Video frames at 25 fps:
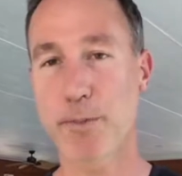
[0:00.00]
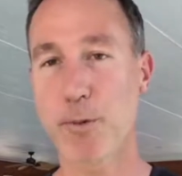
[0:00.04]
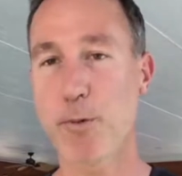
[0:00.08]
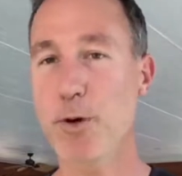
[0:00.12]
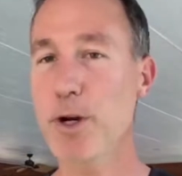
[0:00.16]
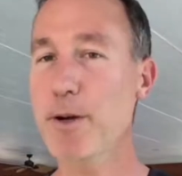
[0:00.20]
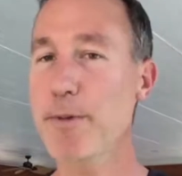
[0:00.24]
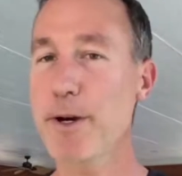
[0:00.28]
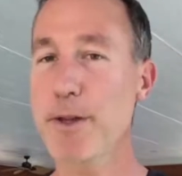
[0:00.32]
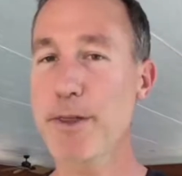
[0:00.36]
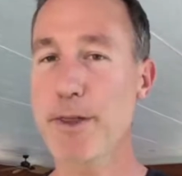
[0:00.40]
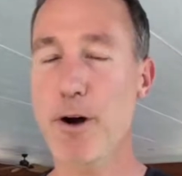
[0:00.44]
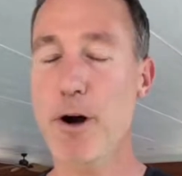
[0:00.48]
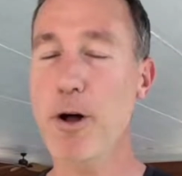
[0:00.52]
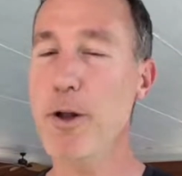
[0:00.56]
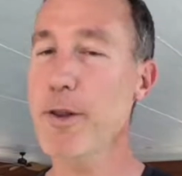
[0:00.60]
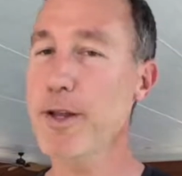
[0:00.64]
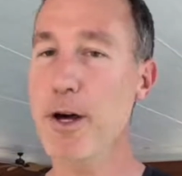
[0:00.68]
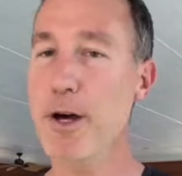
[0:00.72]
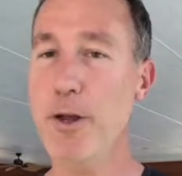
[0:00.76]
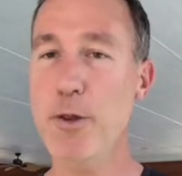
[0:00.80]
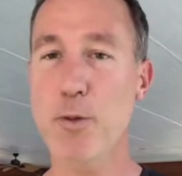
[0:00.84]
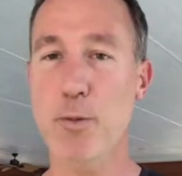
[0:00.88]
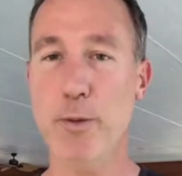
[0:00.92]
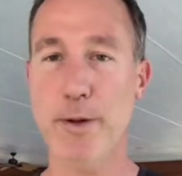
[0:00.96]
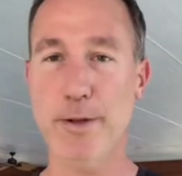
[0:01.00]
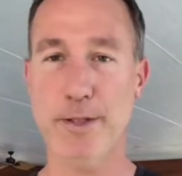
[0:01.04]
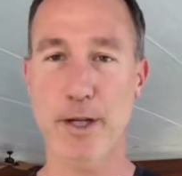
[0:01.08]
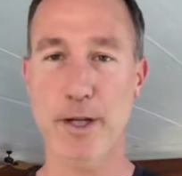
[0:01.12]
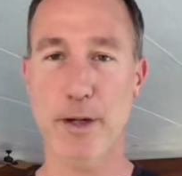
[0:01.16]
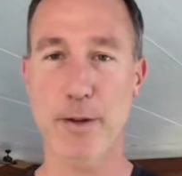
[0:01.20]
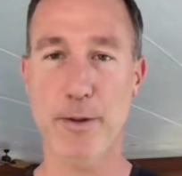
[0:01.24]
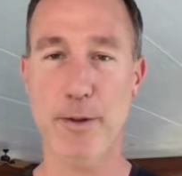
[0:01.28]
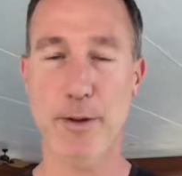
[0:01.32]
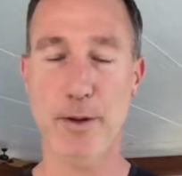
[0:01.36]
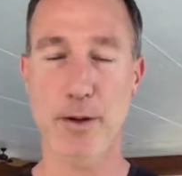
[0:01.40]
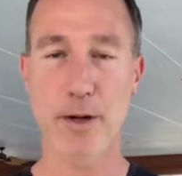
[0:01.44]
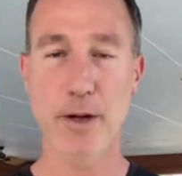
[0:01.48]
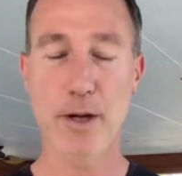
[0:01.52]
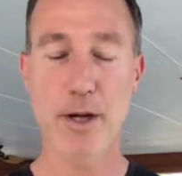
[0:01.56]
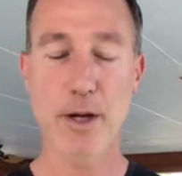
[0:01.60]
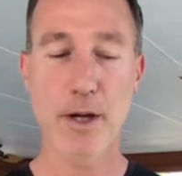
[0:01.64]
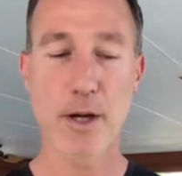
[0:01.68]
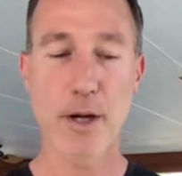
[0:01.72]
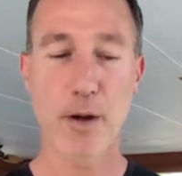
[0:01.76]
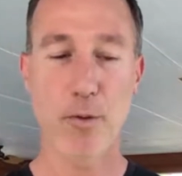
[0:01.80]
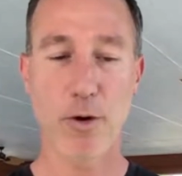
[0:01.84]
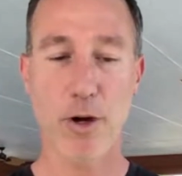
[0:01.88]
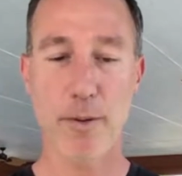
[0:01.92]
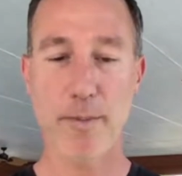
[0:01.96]
But what about all the other ones out there?
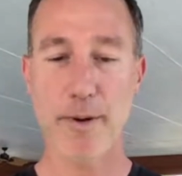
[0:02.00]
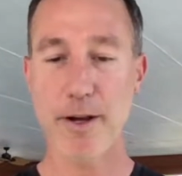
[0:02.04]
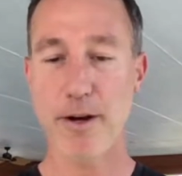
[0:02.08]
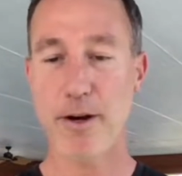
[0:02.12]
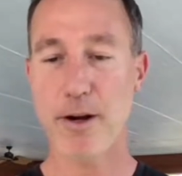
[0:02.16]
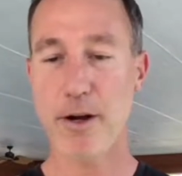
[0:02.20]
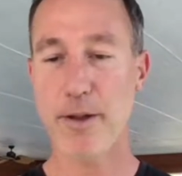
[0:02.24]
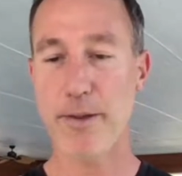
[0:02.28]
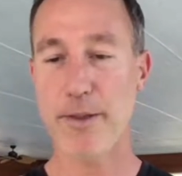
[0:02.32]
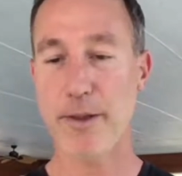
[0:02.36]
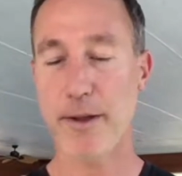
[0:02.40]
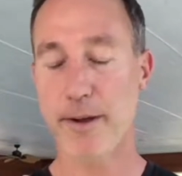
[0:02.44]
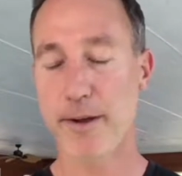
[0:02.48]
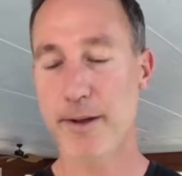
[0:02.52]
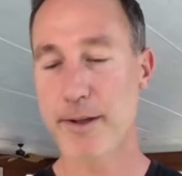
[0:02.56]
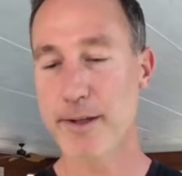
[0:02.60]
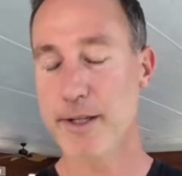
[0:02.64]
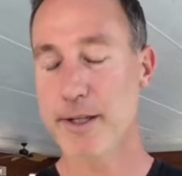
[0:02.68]
What about all the